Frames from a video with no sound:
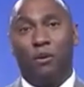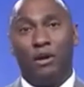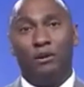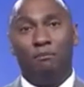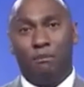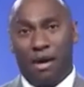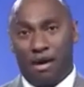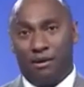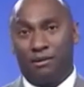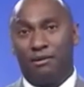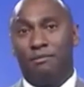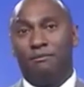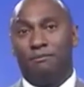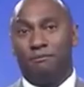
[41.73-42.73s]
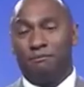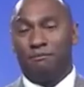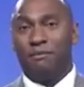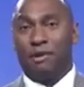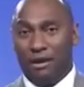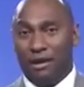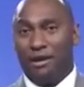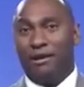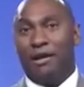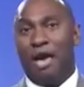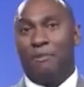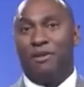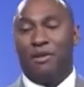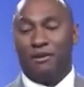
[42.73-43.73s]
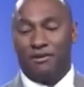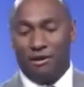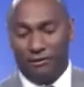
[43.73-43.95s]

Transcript: Bonner. Again, happy Thanksgiving.